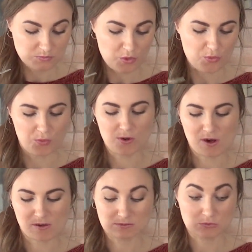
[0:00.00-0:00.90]

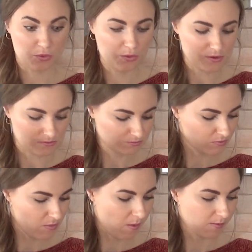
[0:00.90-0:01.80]
Oh
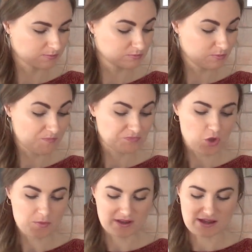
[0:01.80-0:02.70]

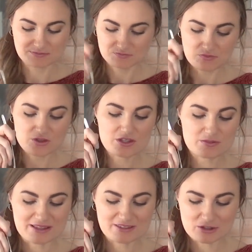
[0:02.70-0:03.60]
my god, this
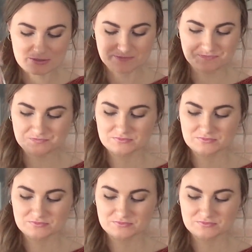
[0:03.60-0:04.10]
is better.